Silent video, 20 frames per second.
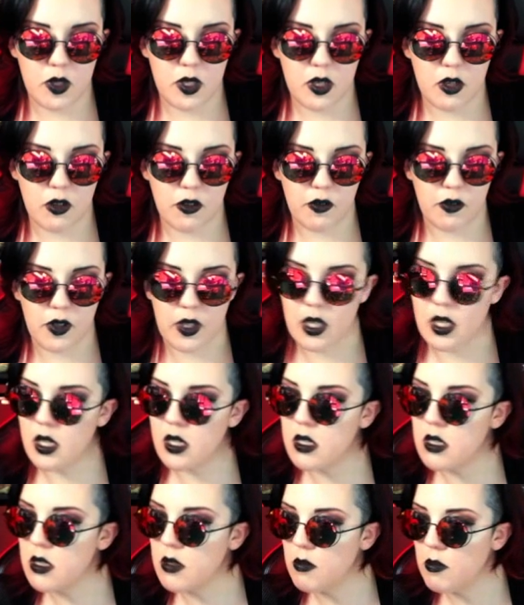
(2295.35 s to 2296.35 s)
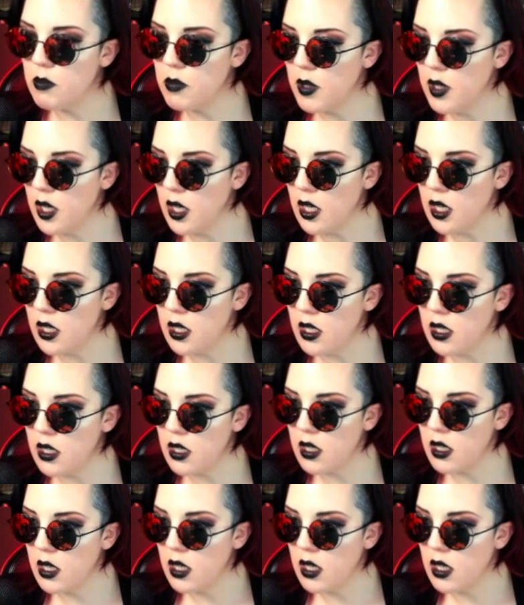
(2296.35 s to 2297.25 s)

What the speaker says: perfect, but